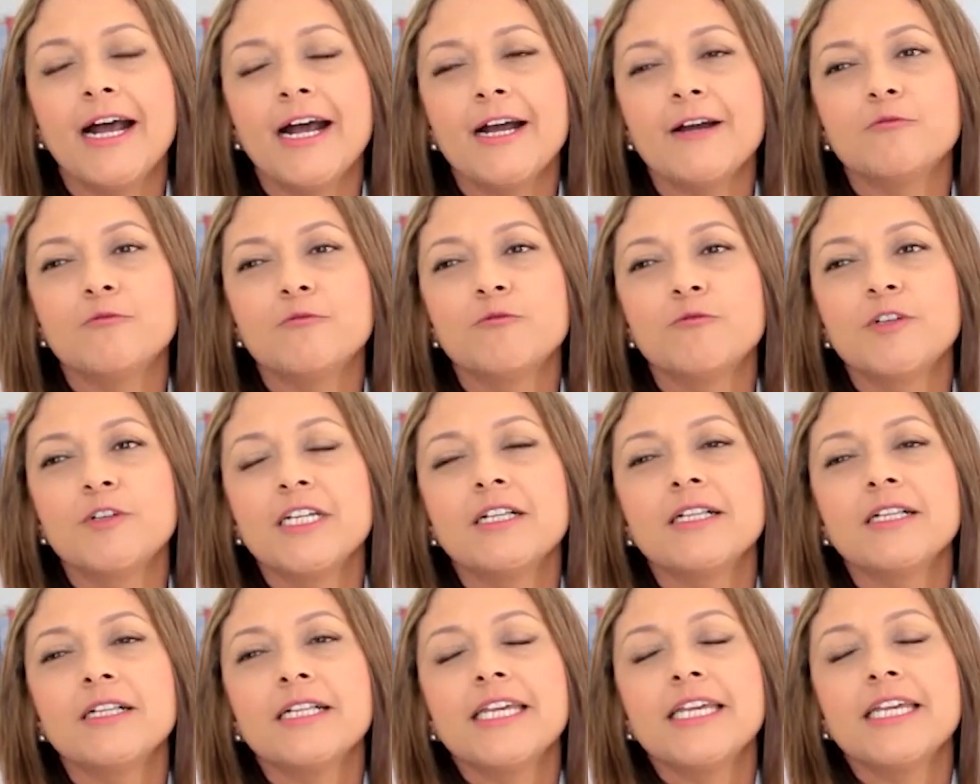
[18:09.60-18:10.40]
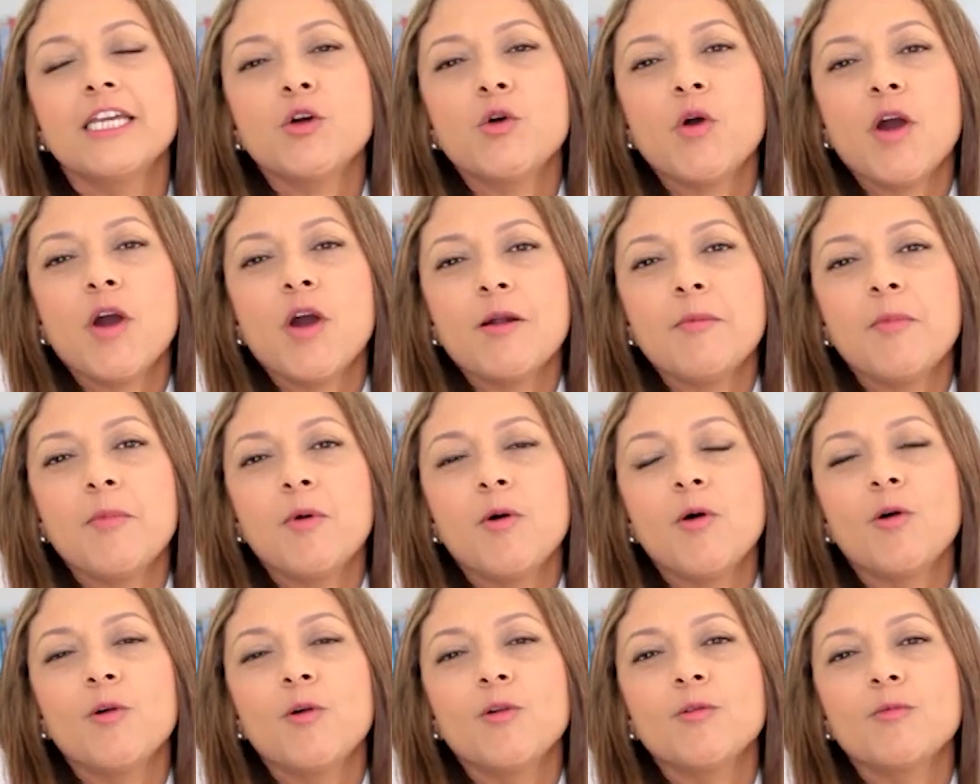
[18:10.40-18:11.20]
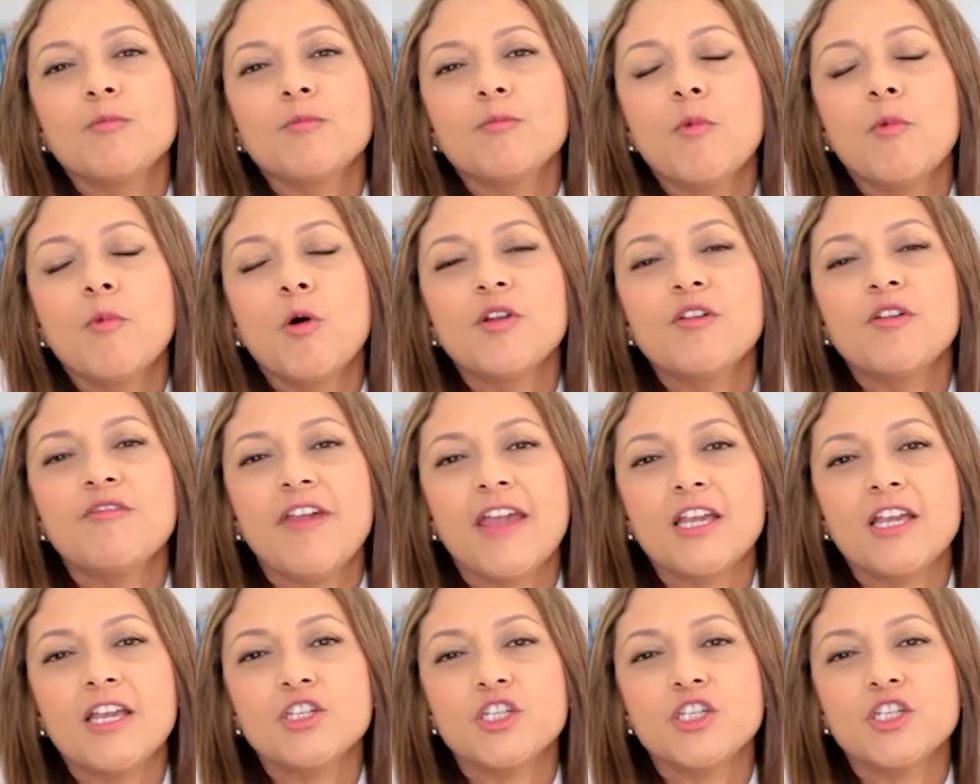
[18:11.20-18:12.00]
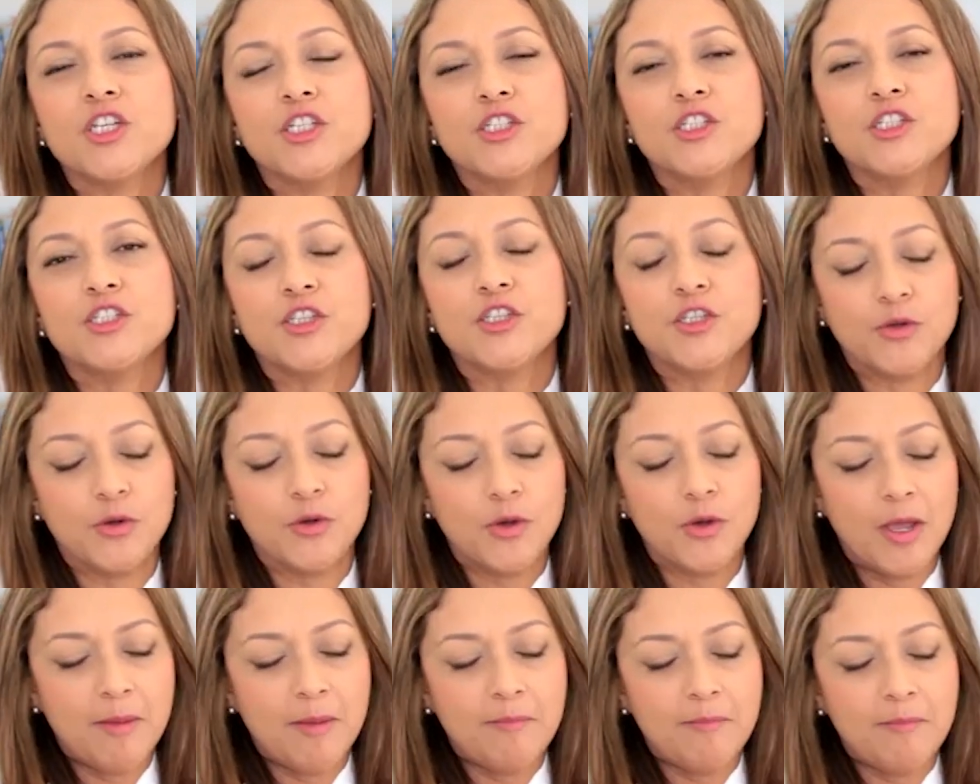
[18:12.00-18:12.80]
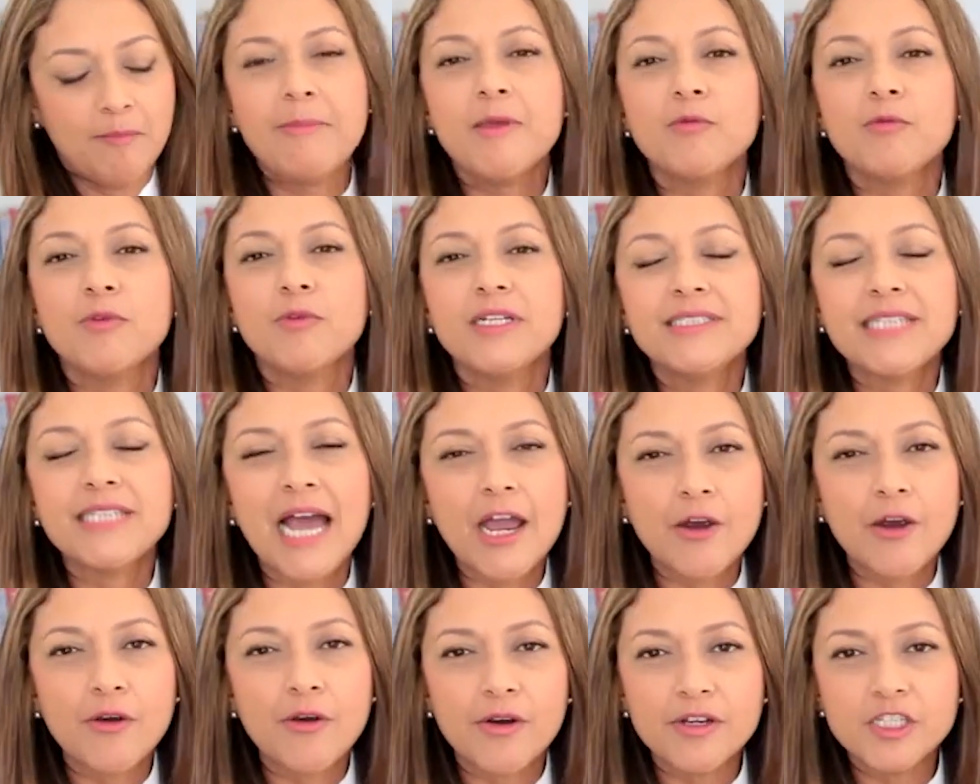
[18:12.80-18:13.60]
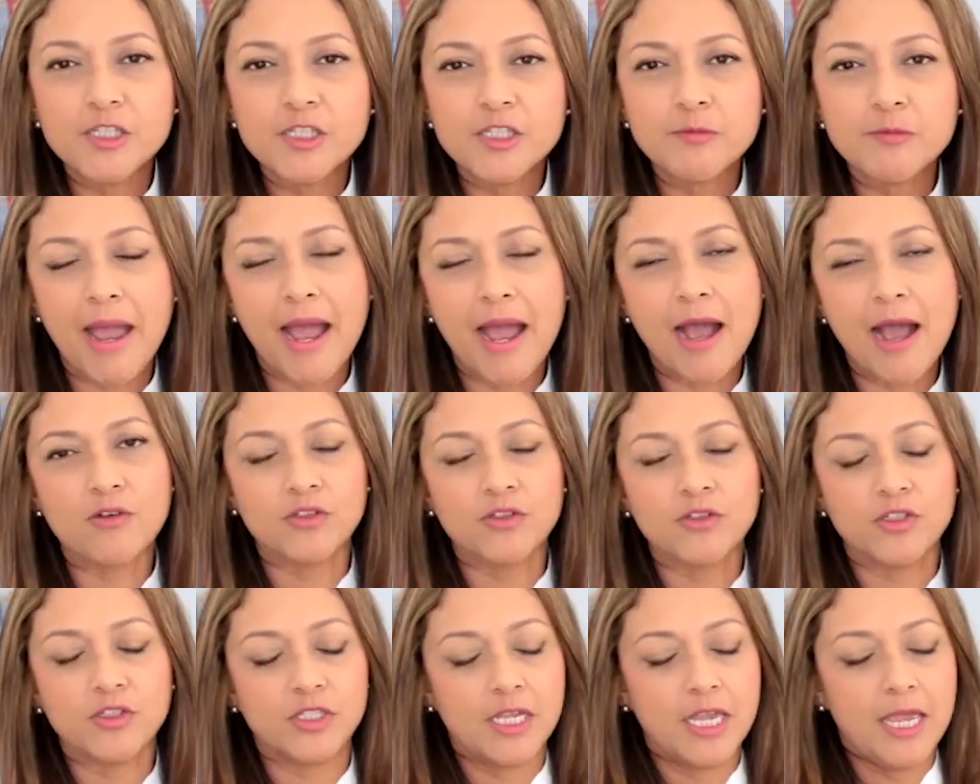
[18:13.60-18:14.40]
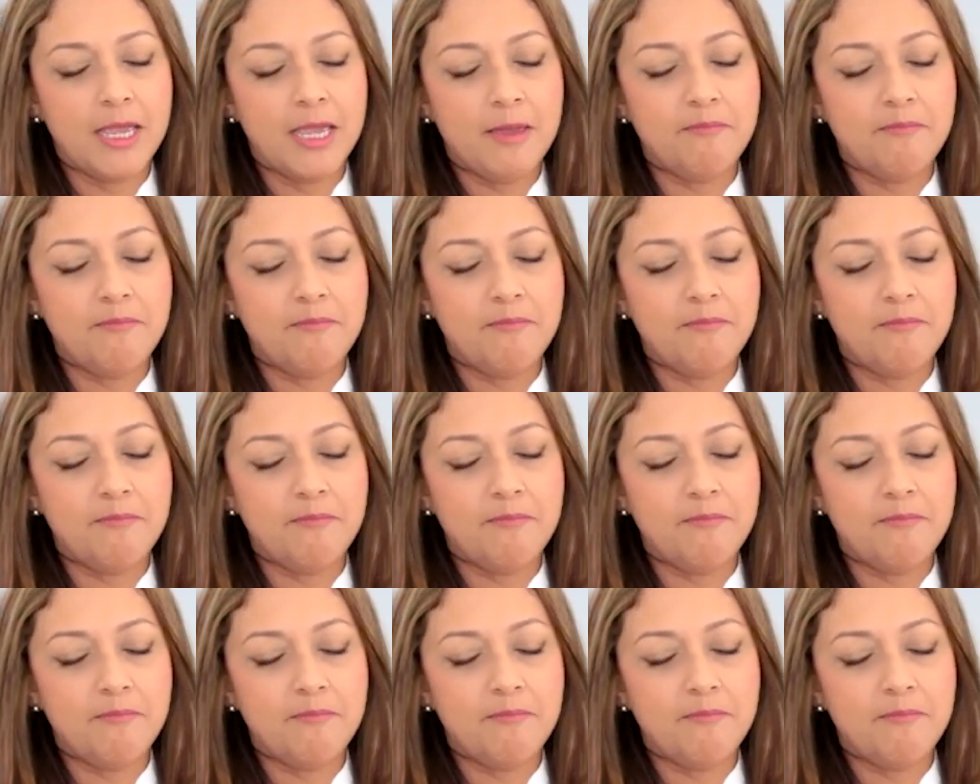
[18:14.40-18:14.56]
real incredible motivation to maybe retire a spouse,